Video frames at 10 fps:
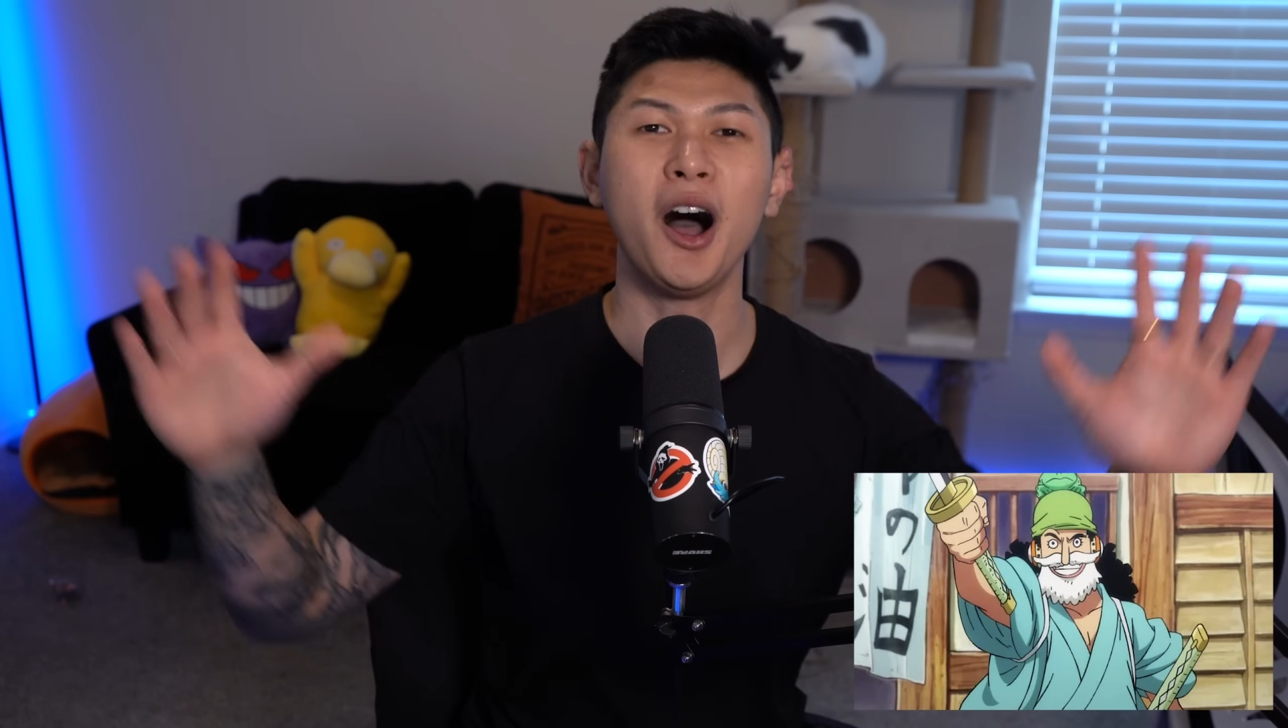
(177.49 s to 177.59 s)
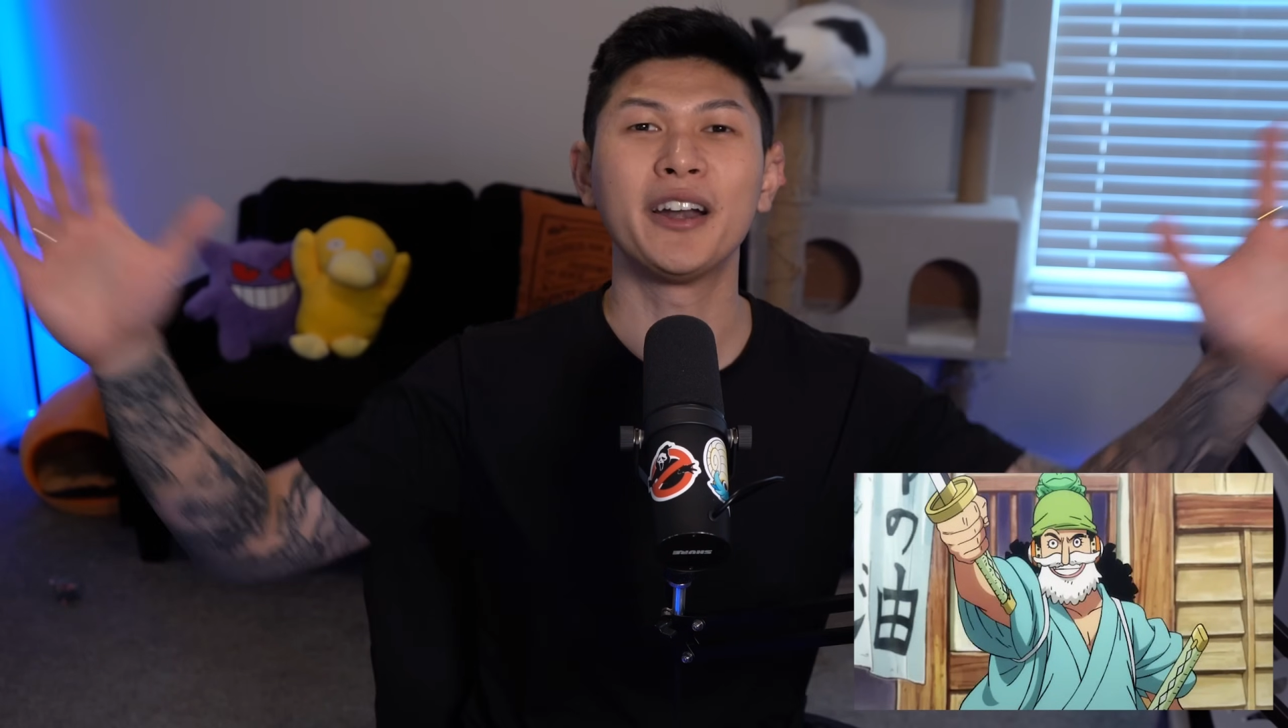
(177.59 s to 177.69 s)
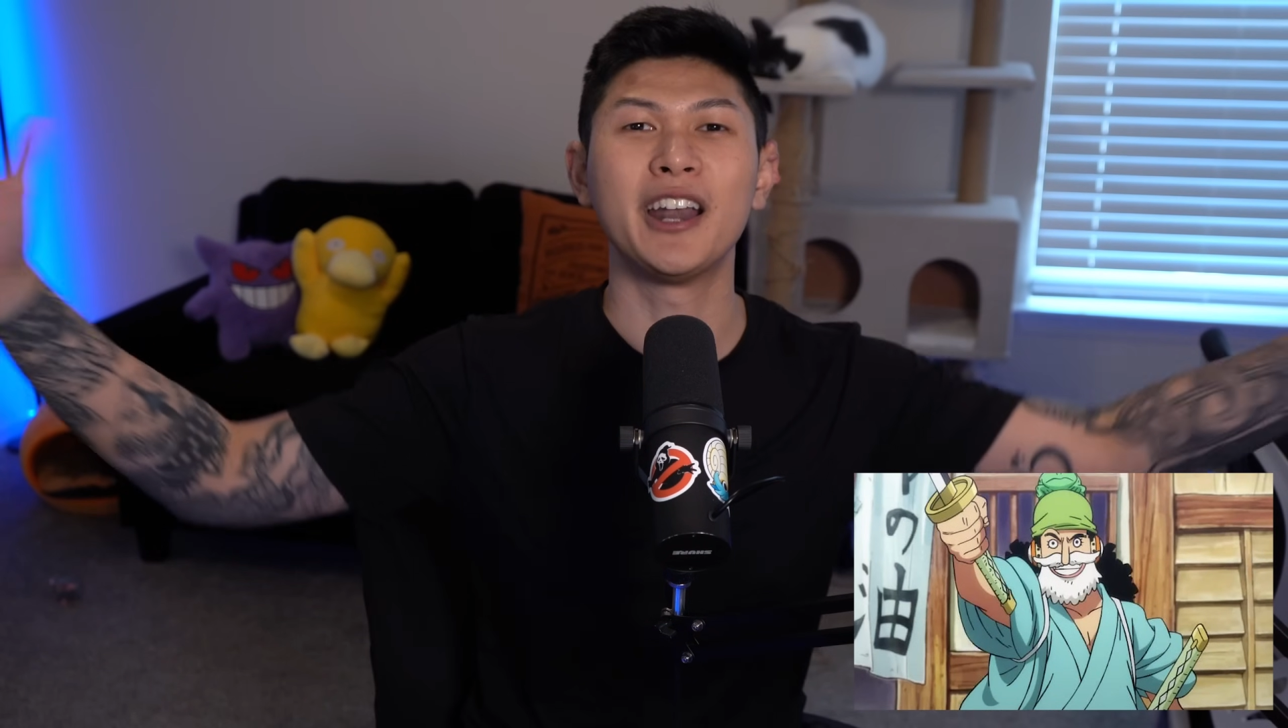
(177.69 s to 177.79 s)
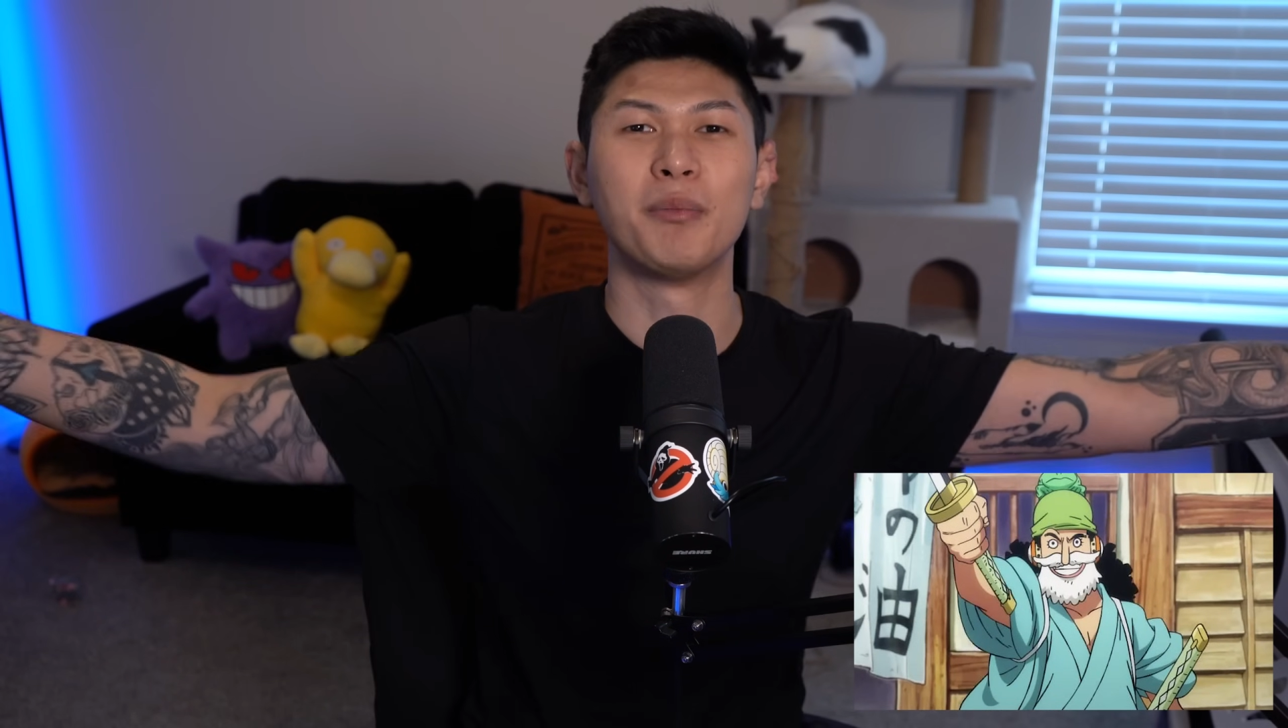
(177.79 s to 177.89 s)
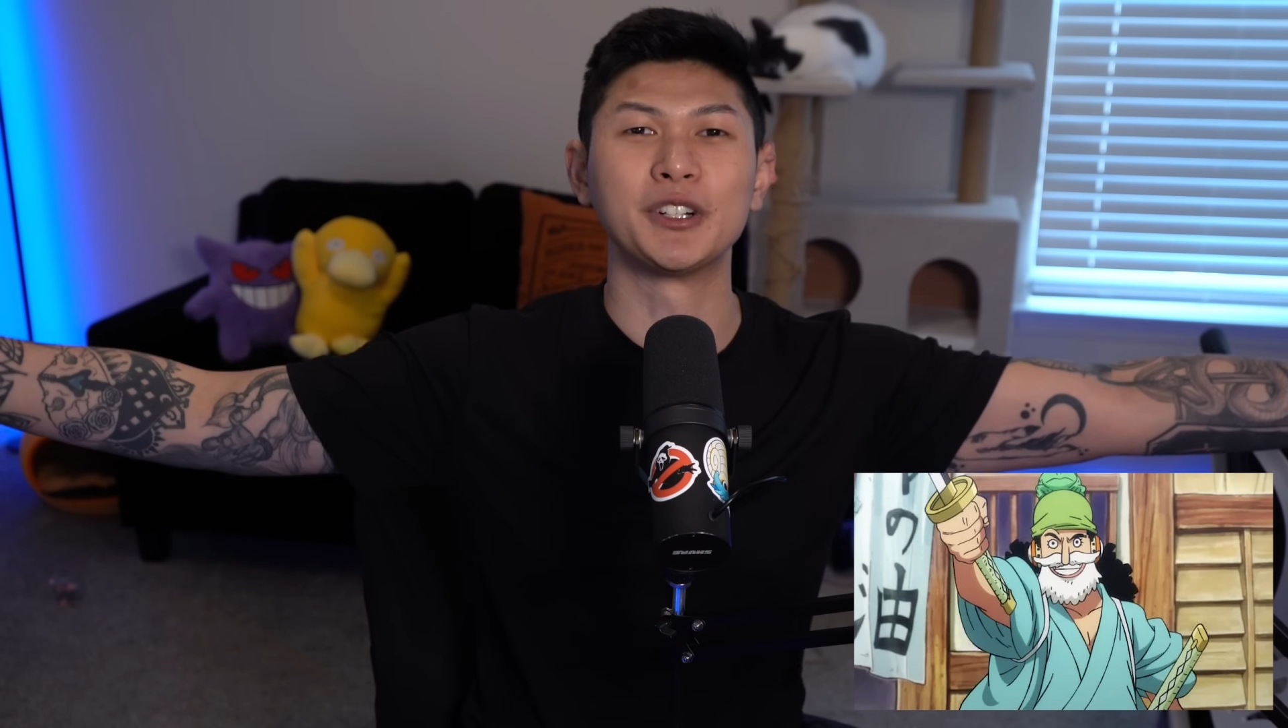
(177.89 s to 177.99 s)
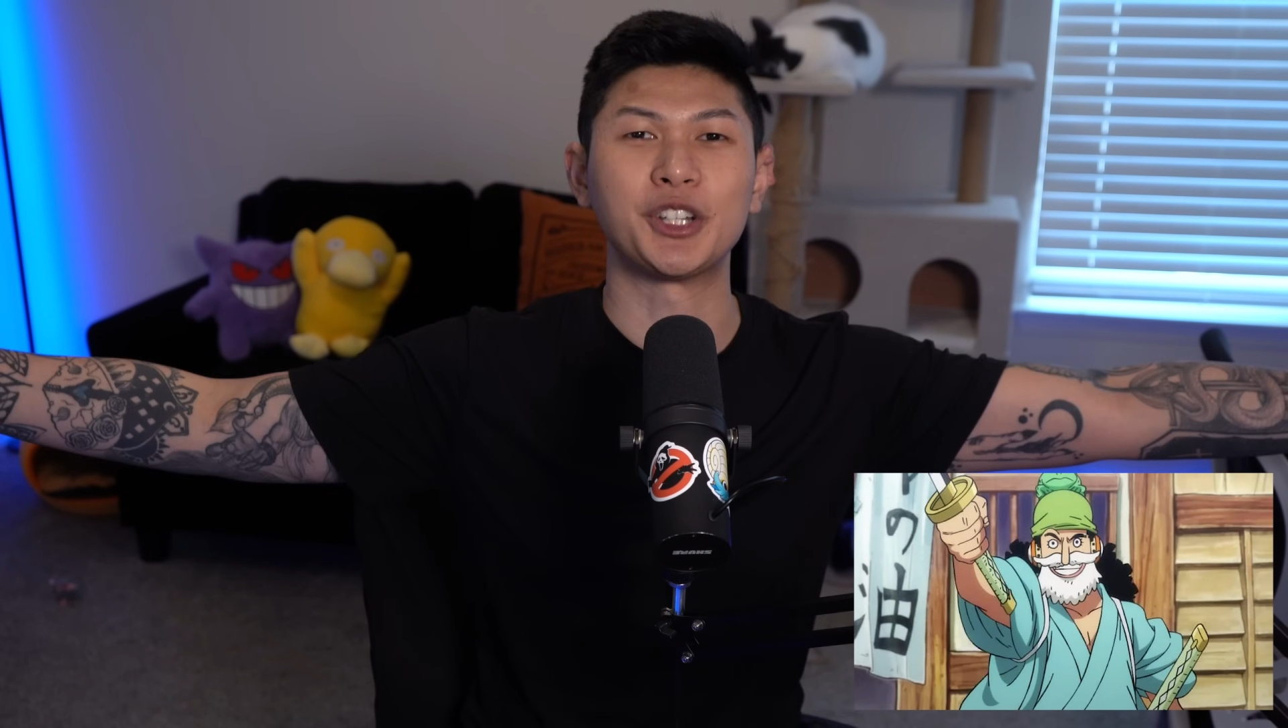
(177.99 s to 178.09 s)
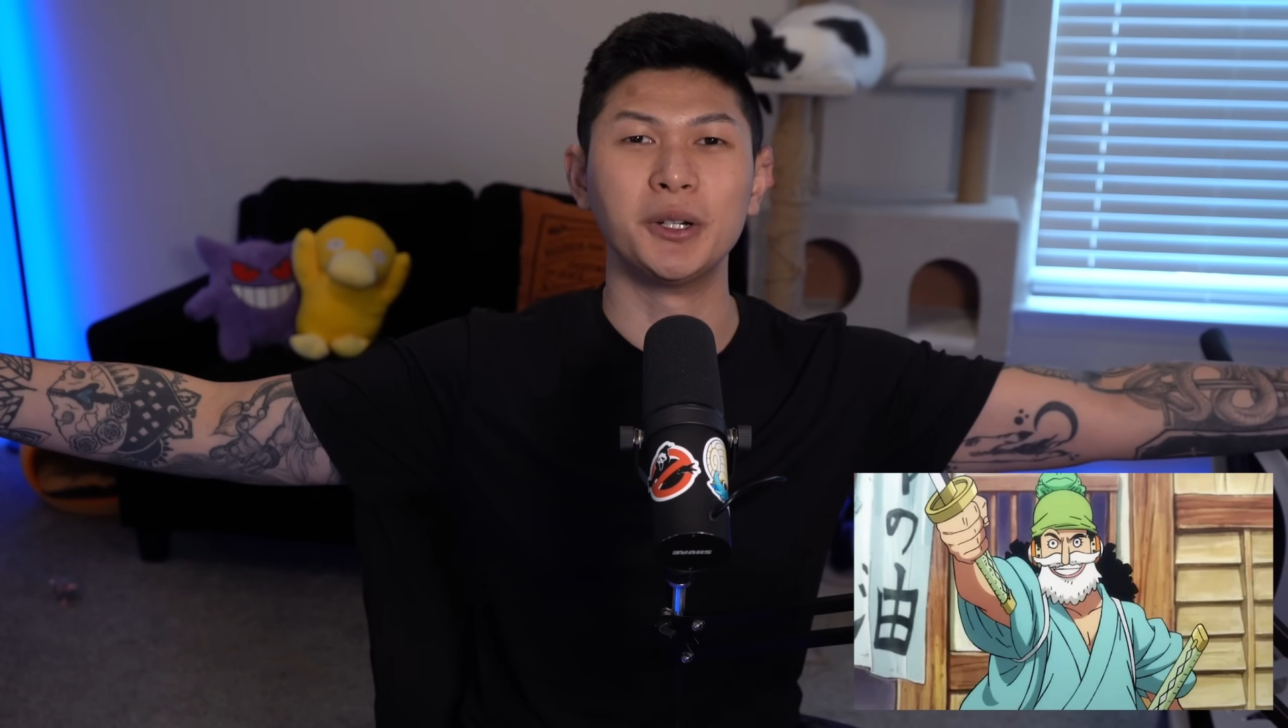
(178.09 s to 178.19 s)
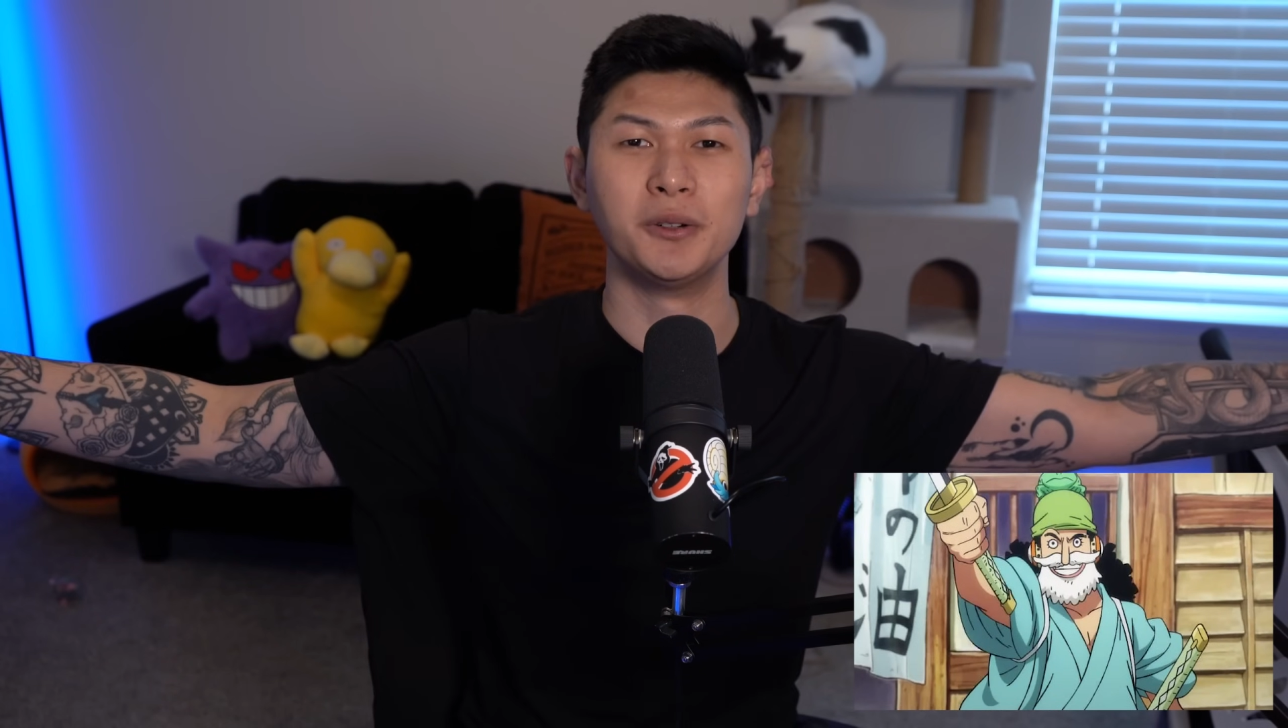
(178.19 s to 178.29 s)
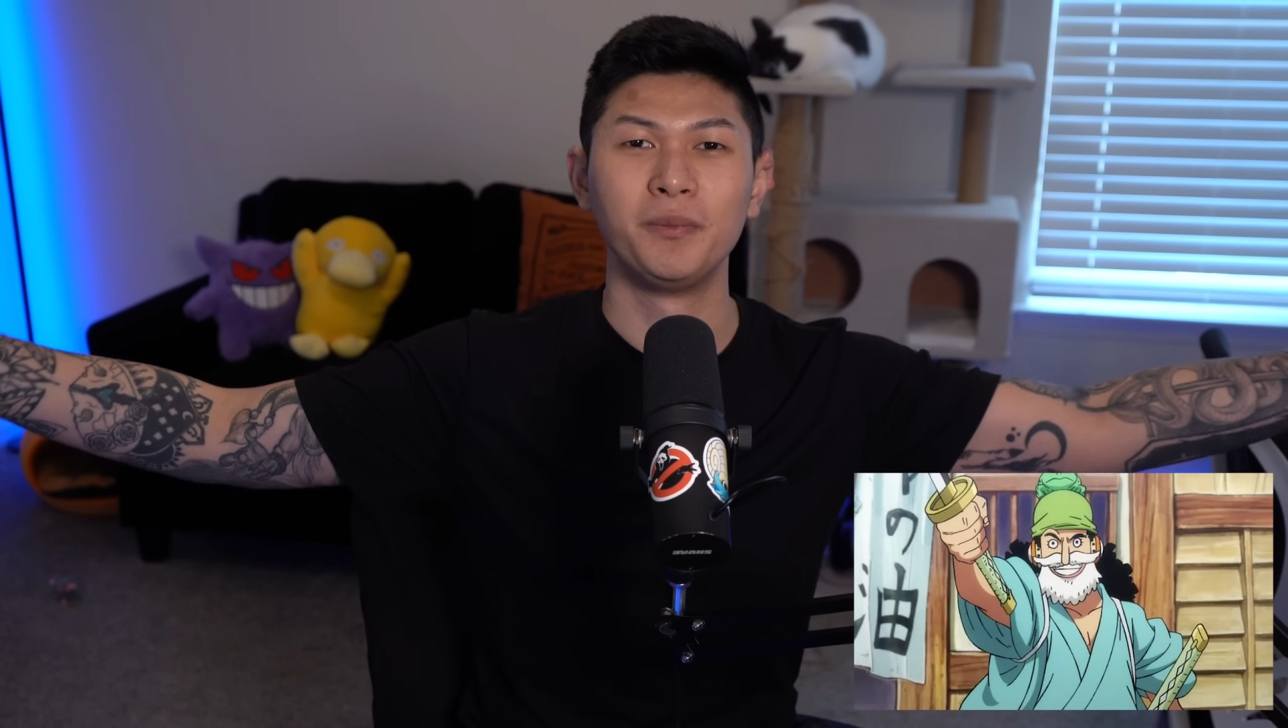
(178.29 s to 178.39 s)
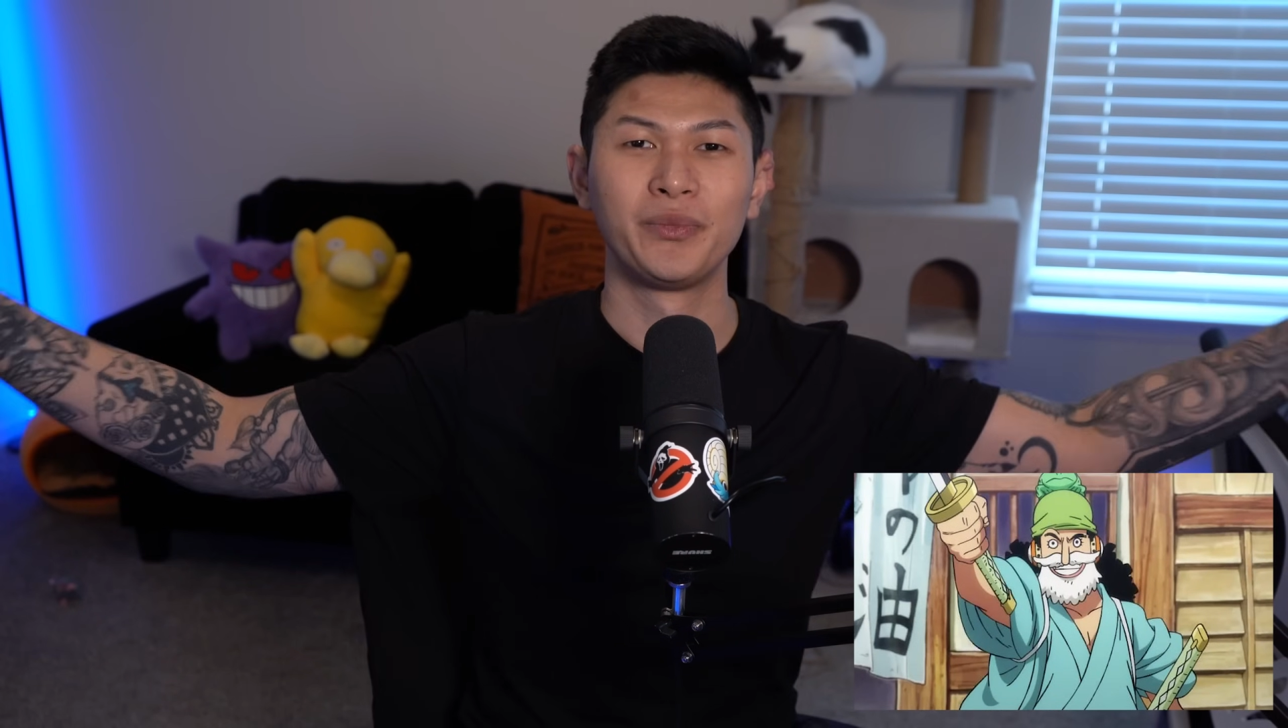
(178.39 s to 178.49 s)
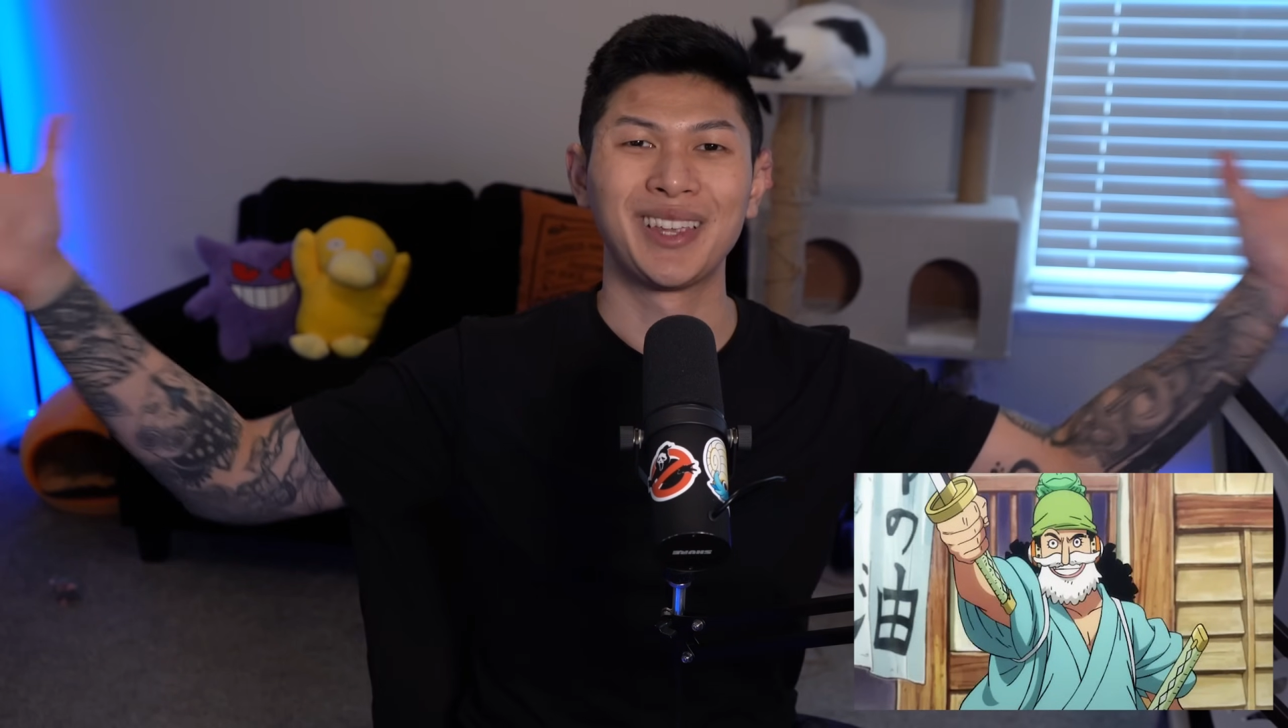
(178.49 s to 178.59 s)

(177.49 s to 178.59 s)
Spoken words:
on to number 2.